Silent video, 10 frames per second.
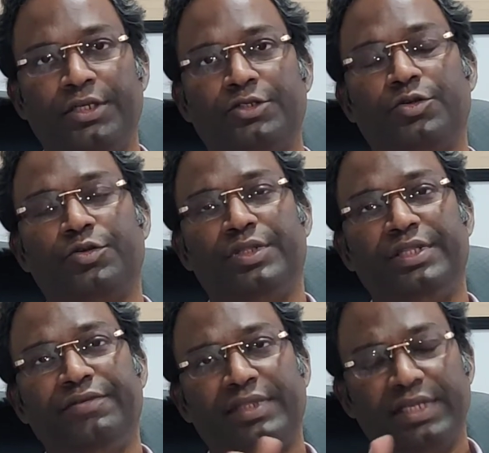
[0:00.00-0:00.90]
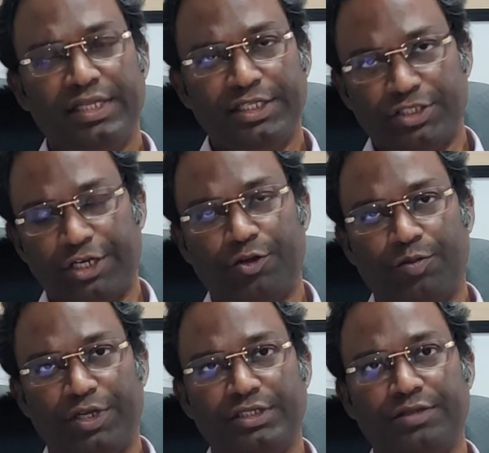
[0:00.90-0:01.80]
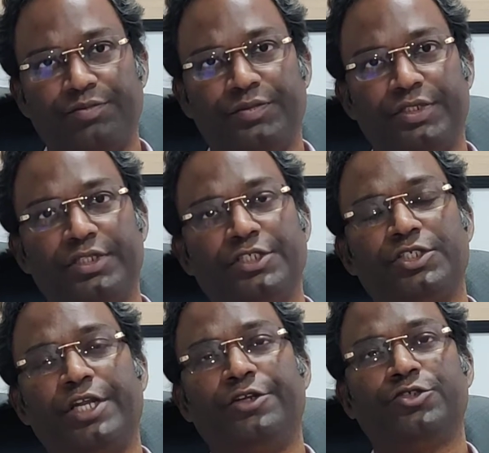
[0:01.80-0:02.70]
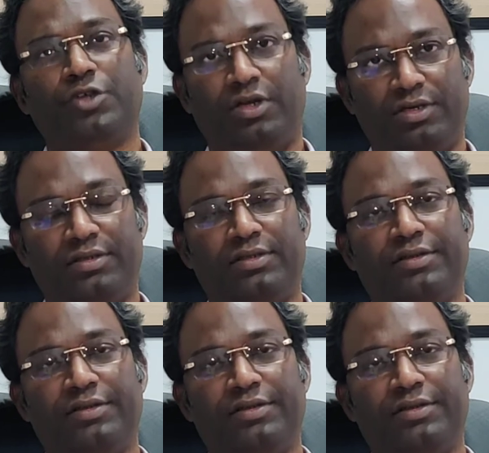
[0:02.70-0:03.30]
So within the cytoplasm, the cytosol,